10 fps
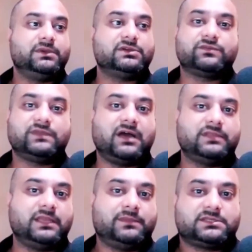because
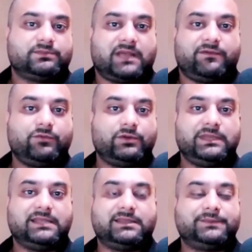without them, this platform would
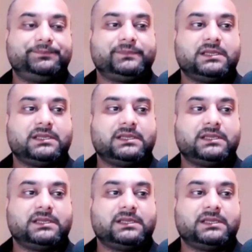be nothing.